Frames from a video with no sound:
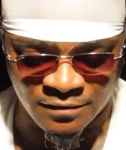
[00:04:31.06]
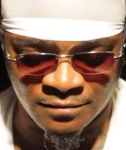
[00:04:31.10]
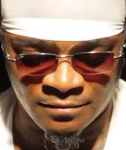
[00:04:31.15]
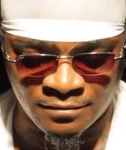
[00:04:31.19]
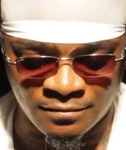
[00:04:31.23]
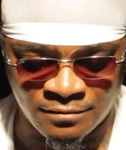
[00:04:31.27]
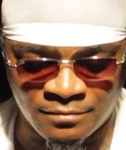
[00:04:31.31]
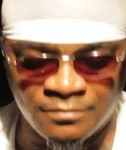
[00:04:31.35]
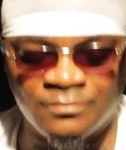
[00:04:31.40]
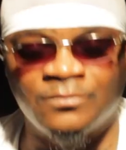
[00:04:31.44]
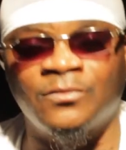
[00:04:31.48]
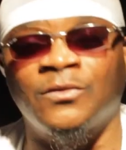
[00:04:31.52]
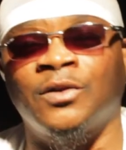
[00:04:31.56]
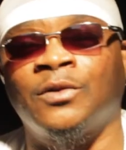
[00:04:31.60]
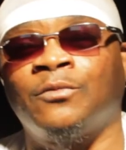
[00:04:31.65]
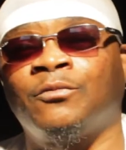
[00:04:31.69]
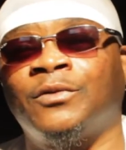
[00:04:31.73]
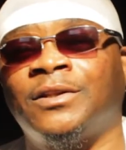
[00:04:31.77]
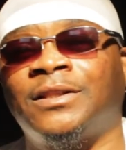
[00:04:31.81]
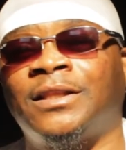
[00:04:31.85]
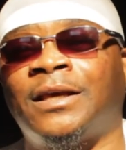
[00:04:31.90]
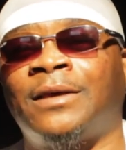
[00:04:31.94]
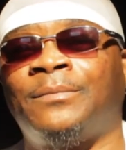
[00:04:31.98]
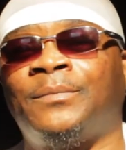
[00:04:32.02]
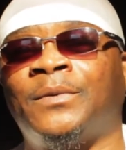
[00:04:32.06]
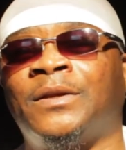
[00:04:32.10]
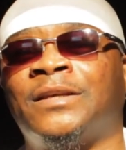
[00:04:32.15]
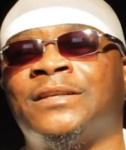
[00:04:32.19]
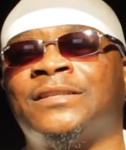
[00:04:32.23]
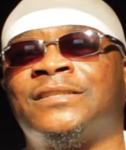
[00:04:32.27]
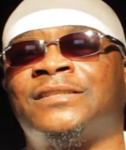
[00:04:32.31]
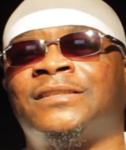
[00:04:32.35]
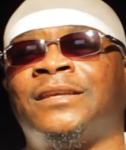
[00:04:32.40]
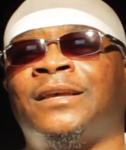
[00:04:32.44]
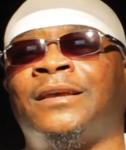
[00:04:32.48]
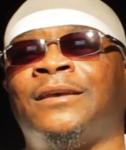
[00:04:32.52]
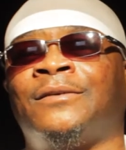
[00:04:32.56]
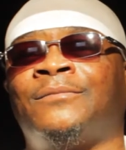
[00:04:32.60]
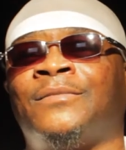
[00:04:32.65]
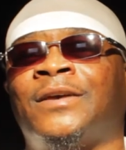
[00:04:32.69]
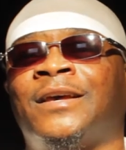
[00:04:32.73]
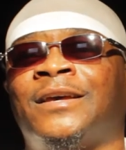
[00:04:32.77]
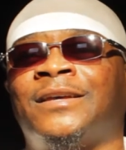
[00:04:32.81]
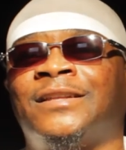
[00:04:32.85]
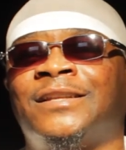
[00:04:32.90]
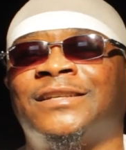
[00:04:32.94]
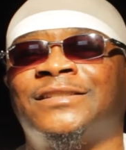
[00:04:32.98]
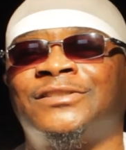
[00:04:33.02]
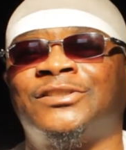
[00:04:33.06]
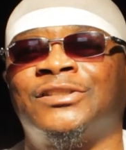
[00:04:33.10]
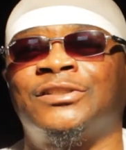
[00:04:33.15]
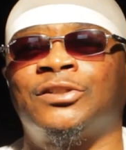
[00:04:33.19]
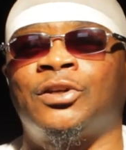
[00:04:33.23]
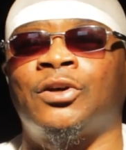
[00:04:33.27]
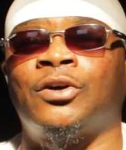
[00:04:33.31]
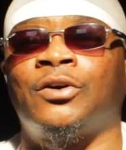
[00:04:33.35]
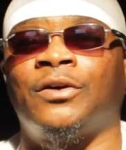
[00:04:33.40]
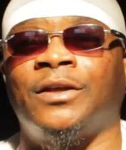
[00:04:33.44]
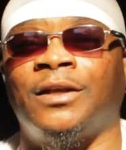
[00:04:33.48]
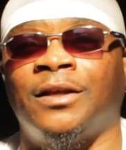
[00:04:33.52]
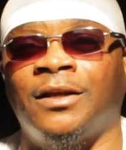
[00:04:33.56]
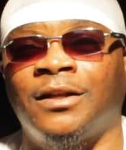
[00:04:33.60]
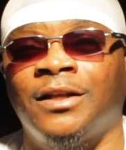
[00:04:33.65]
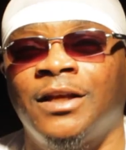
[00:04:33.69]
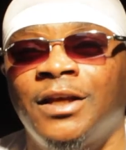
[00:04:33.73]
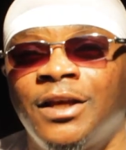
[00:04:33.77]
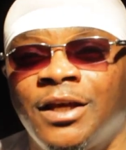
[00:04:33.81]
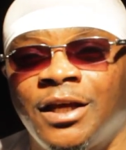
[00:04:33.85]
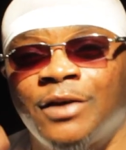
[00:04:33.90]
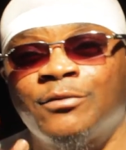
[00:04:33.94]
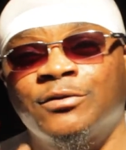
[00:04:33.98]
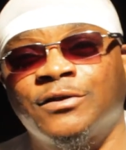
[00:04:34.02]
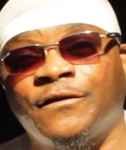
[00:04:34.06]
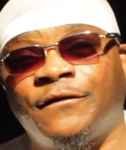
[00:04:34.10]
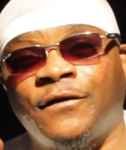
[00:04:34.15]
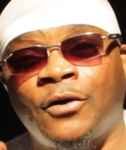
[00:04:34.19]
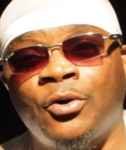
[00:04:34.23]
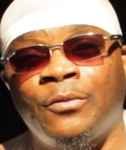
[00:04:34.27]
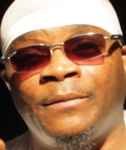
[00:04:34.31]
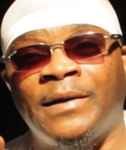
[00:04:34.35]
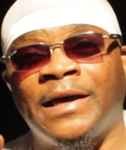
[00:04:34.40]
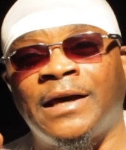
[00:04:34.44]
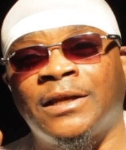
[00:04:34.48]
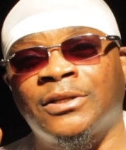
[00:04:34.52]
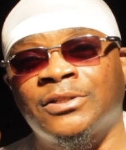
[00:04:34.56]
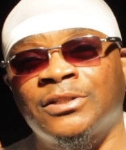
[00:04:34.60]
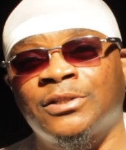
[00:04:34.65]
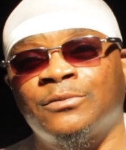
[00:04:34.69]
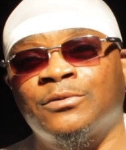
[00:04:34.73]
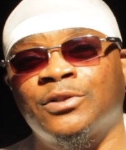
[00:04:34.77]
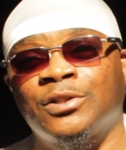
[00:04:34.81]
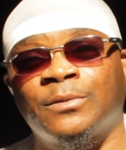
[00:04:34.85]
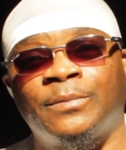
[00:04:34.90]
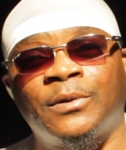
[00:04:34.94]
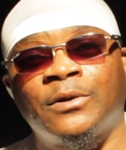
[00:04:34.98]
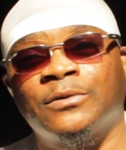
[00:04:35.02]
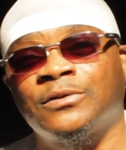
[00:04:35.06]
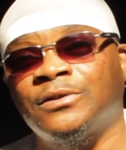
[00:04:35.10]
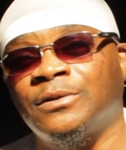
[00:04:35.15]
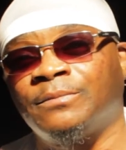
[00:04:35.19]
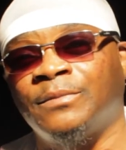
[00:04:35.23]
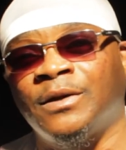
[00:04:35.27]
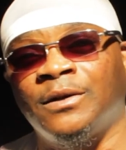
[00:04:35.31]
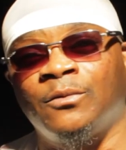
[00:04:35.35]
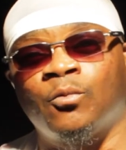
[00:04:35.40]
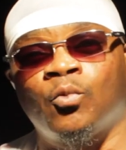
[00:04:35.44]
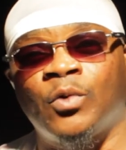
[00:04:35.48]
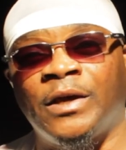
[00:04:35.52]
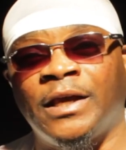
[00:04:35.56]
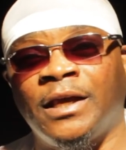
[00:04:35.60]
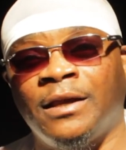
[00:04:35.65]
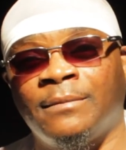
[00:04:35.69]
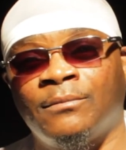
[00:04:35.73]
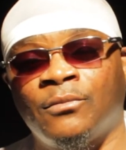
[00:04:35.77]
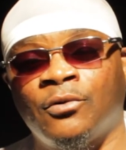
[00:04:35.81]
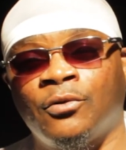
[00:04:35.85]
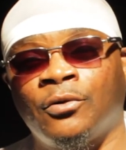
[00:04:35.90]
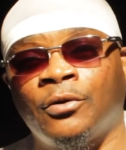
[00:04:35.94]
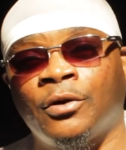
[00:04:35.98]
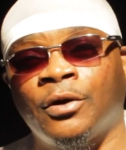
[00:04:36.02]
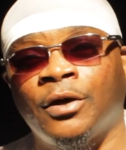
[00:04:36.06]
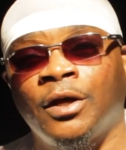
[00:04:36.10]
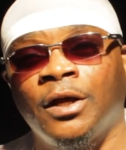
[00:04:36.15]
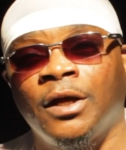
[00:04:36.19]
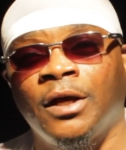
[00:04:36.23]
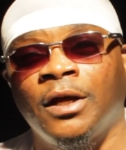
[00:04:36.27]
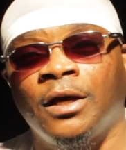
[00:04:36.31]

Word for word: with that being said, man, let's just go ahead. It was four battles. It was supposed to have been way more.